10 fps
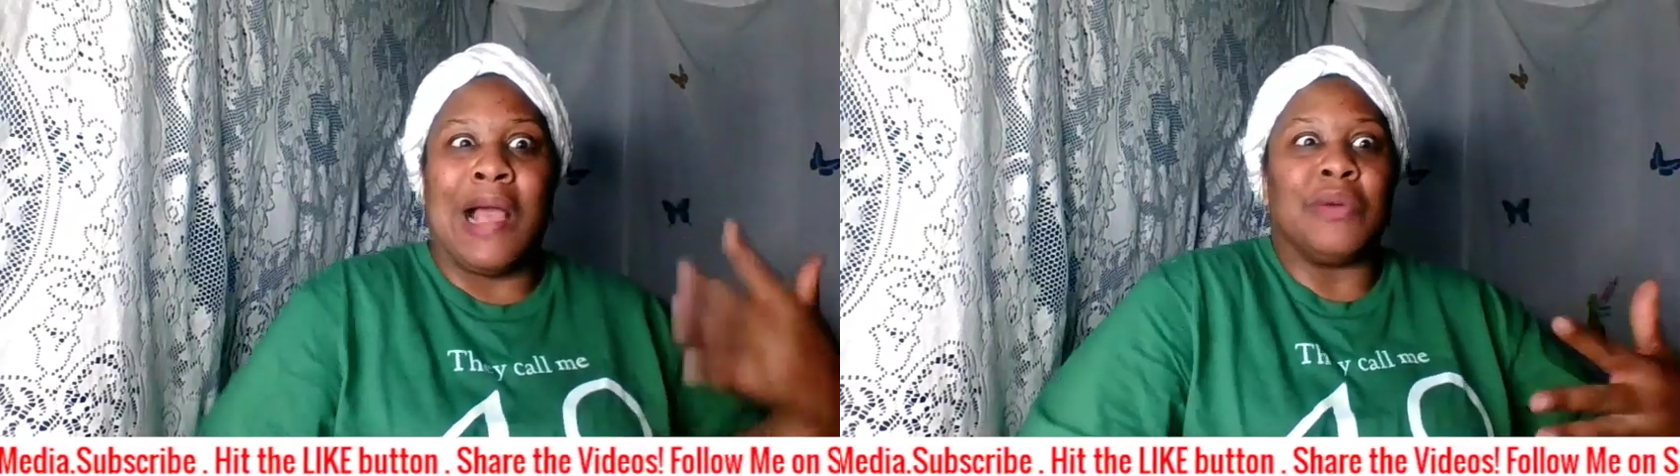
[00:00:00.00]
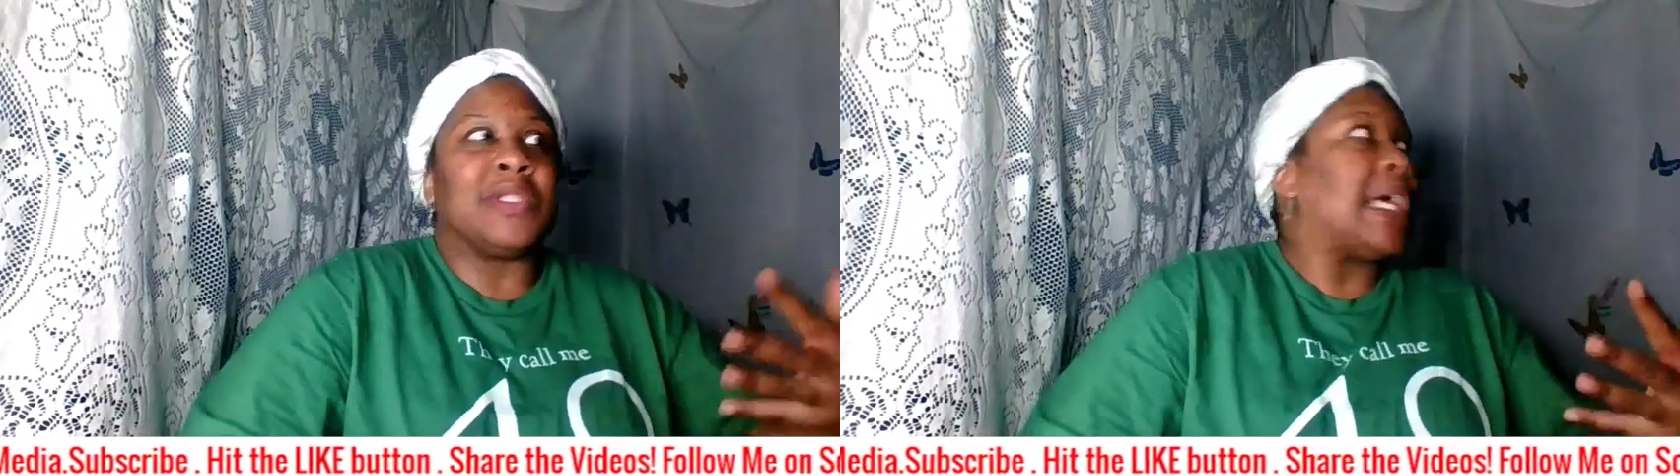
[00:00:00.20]

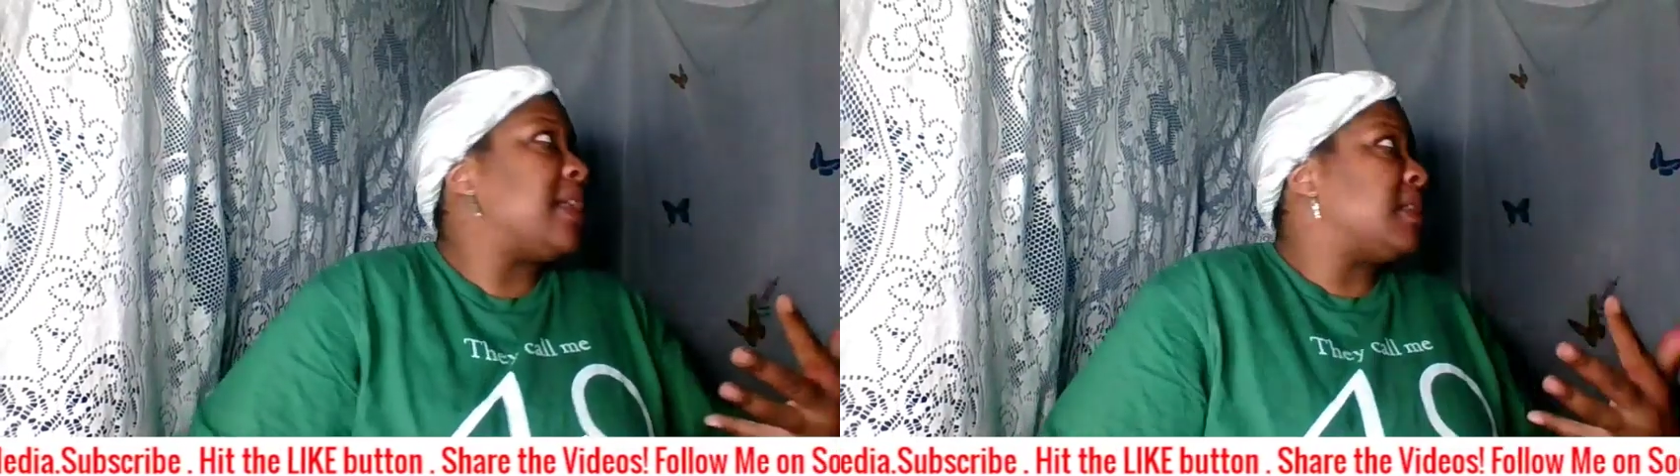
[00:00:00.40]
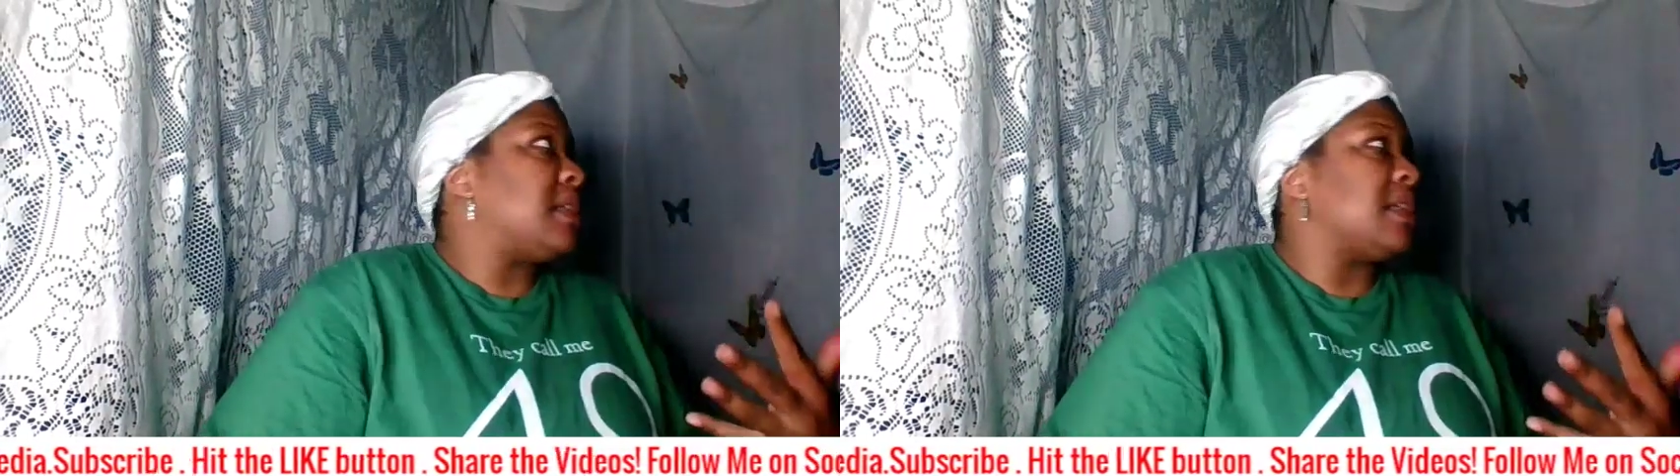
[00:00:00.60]

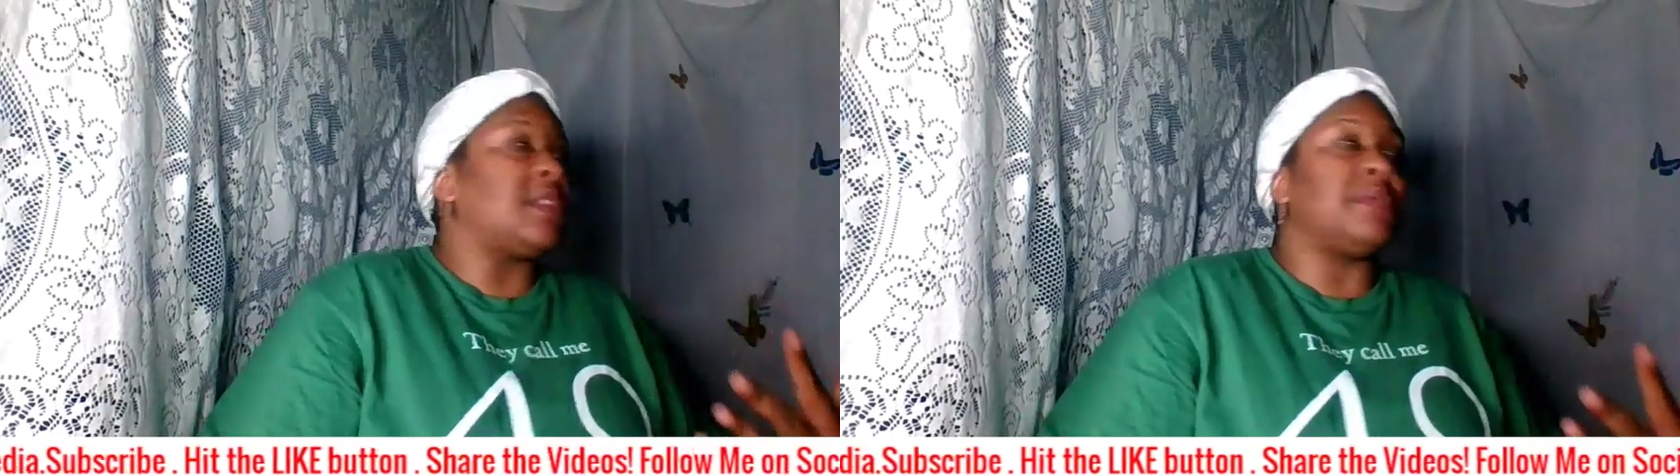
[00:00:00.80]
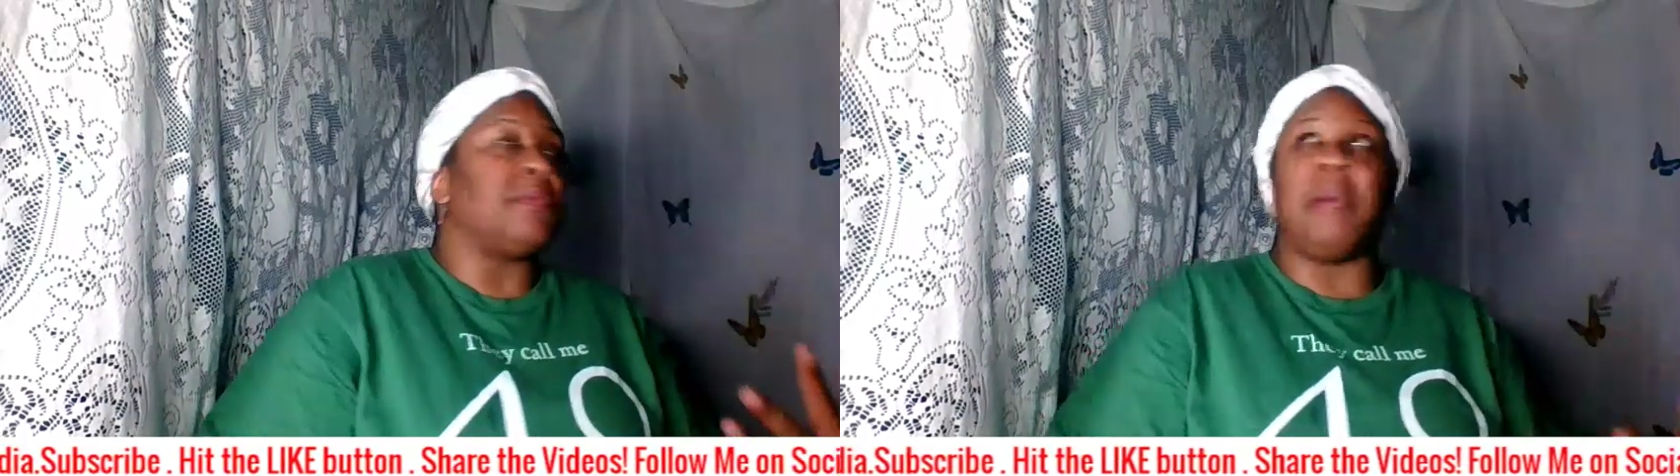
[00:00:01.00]
outside of this
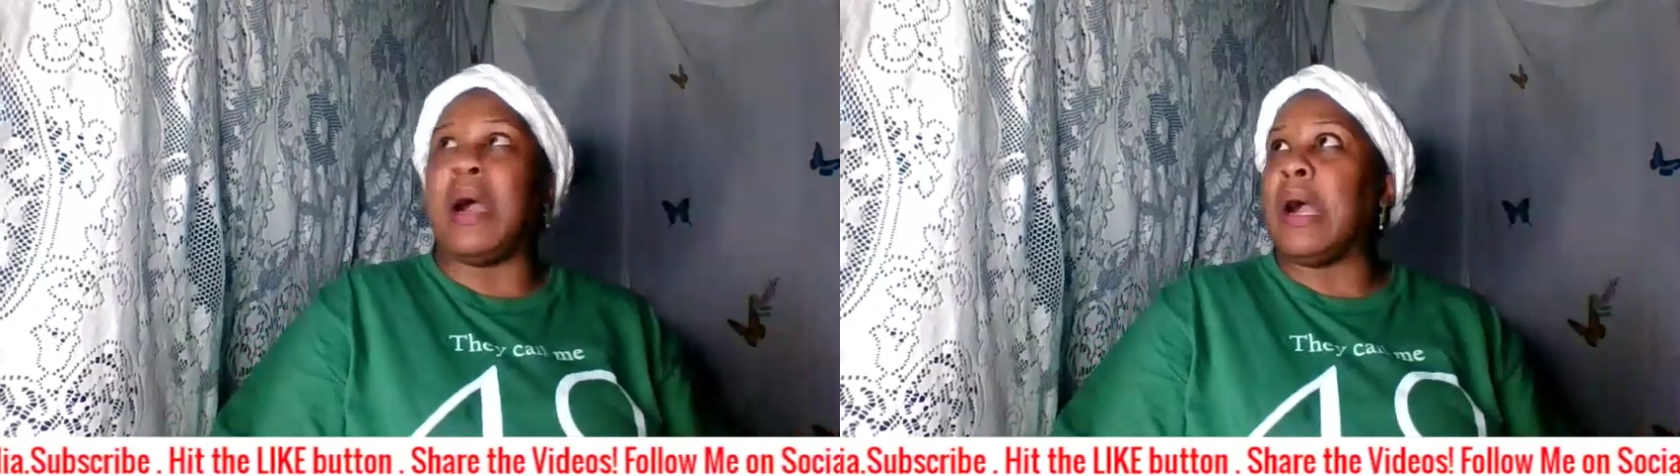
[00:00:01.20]
box.